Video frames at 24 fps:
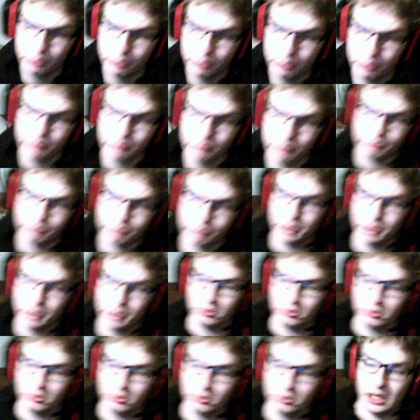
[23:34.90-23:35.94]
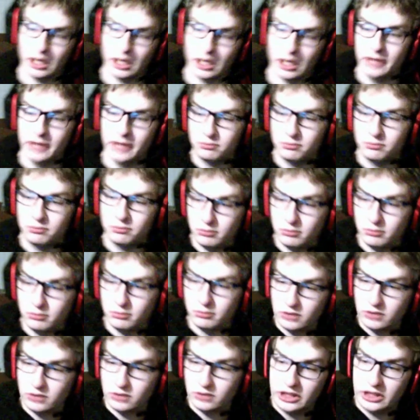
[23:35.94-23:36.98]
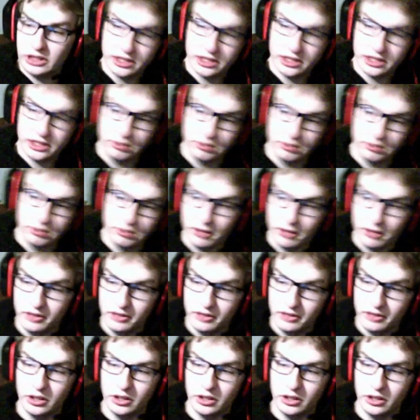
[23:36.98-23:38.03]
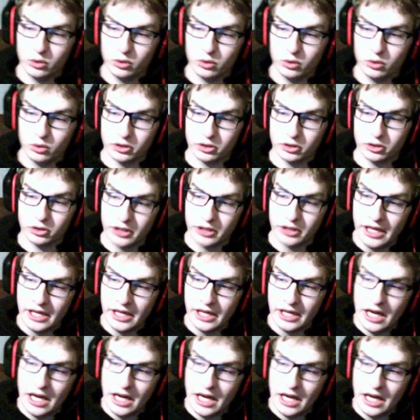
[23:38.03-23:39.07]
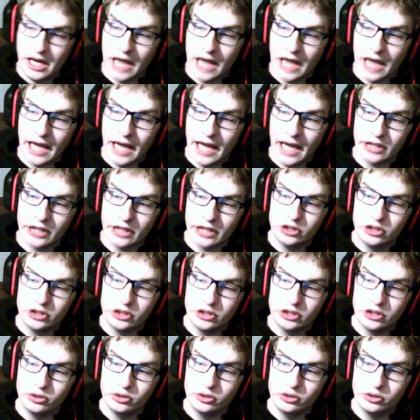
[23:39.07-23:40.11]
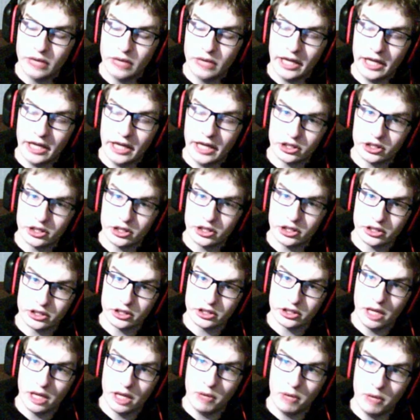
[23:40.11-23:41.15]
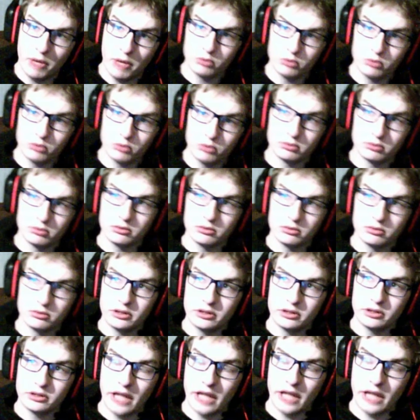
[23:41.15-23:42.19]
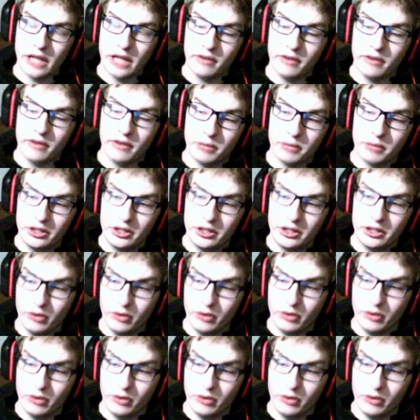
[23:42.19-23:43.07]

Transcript: people I diss in my videos, or I actually do care about everybody who I